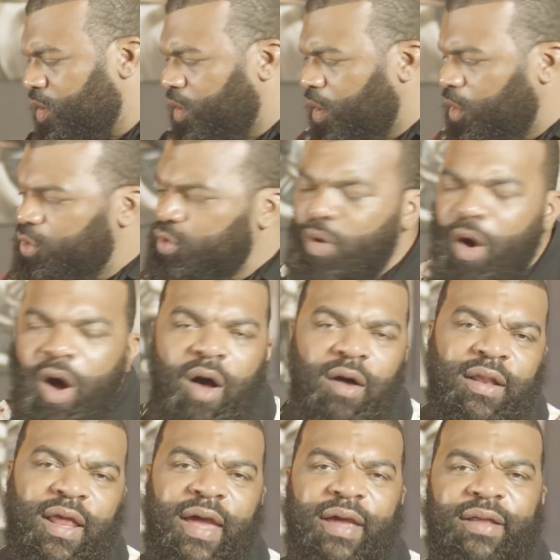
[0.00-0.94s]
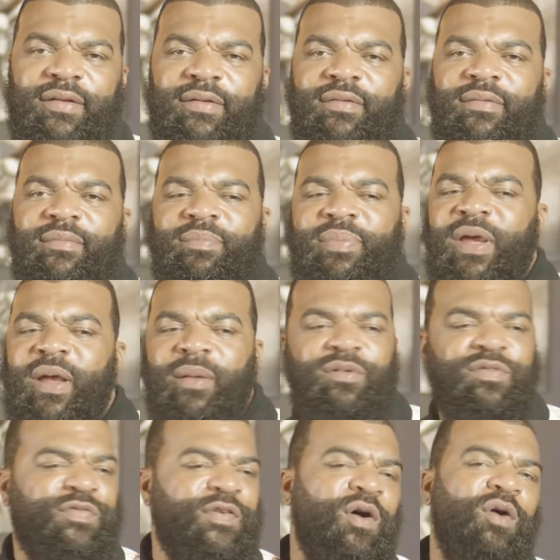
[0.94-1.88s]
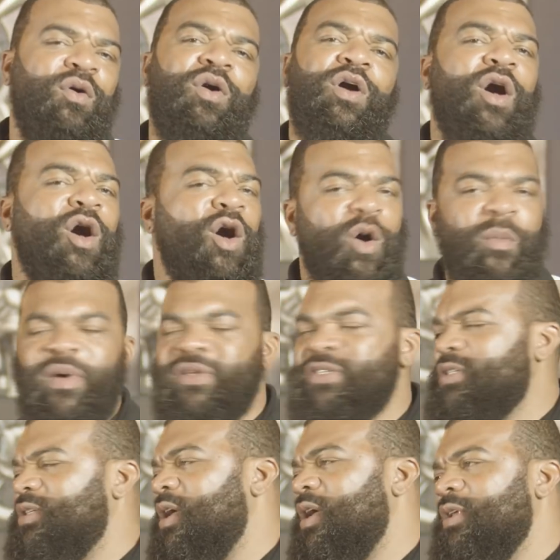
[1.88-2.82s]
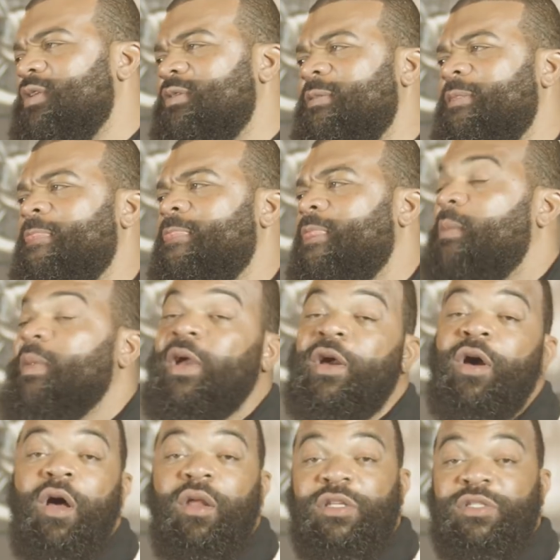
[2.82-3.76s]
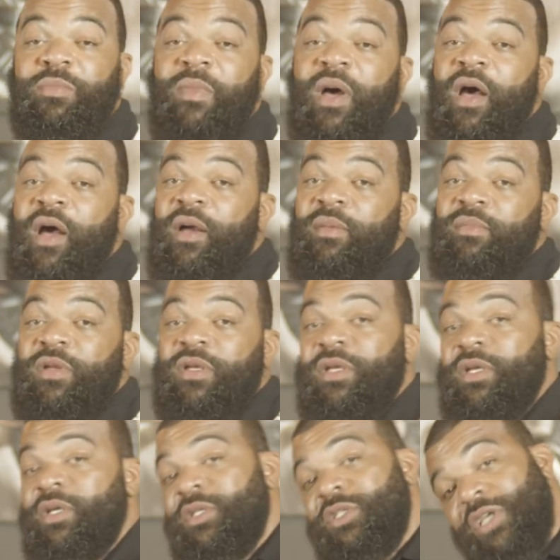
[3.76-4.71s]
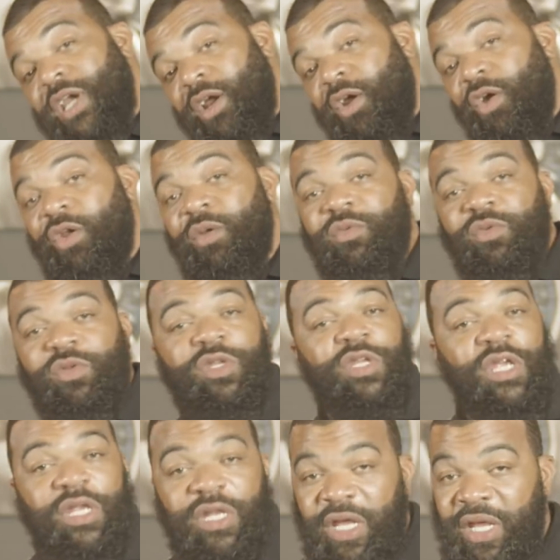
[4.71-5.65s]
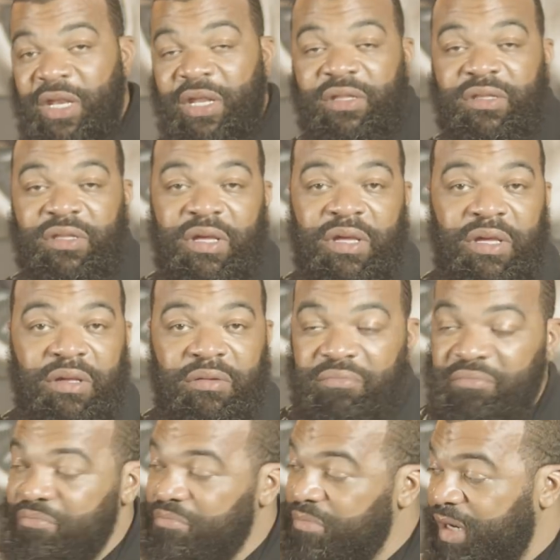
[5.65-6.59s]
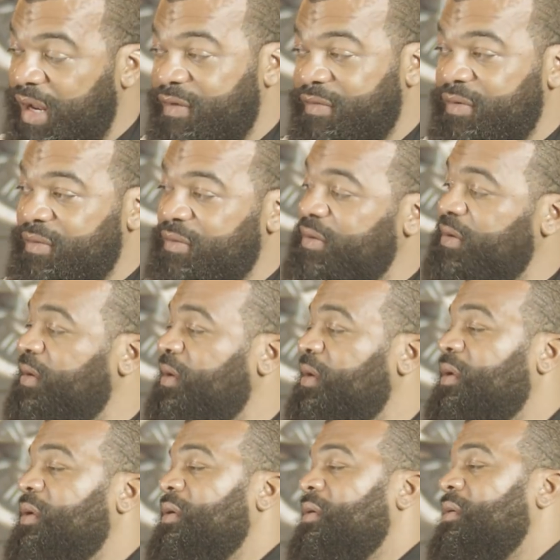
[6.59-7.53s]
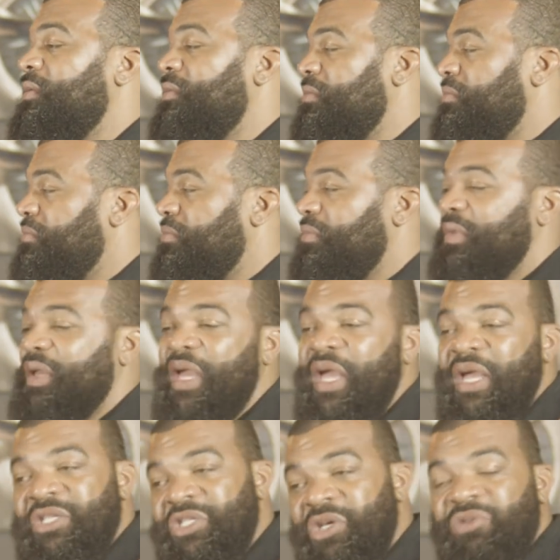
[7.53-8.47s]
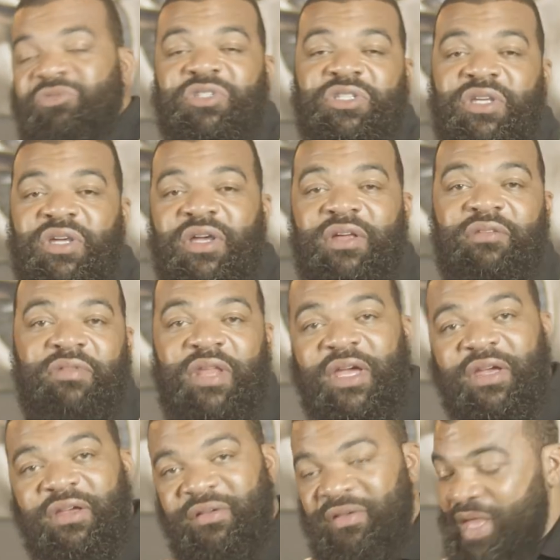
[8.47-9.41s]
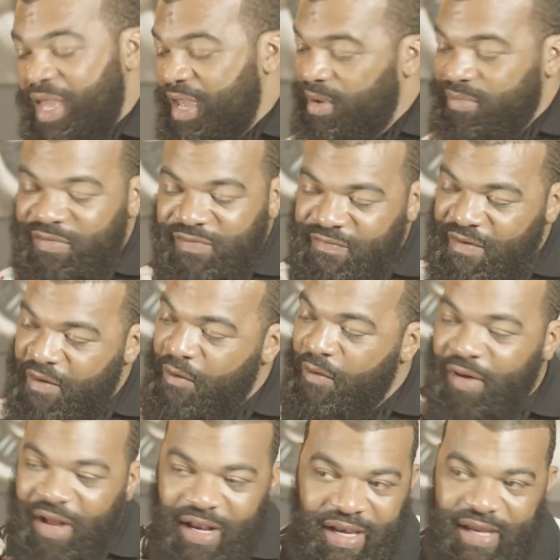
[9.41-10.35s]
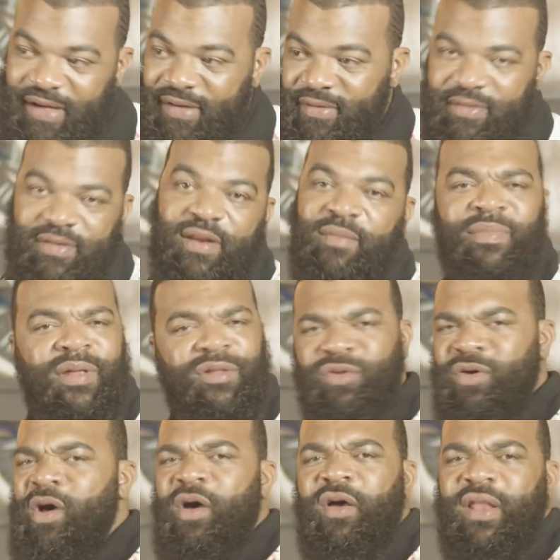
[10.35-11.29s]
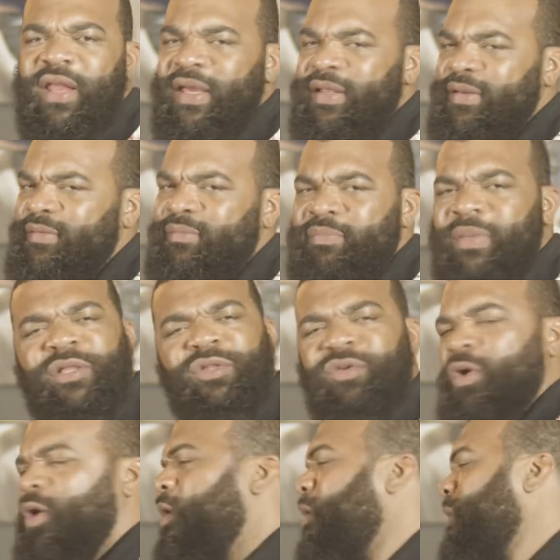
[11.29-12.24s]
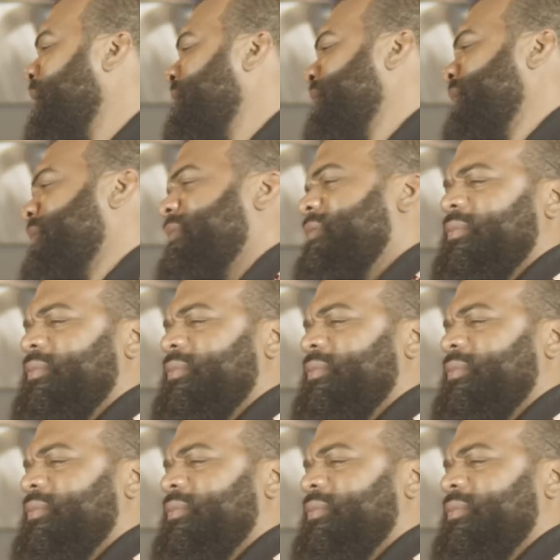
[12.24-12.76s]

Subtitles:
Go through all that. Pick up the phone, call his mom, check on him, need anything, whatever. He ain't your son, nigga. Hang up the phone, click. I've been through all that. Been through all of it.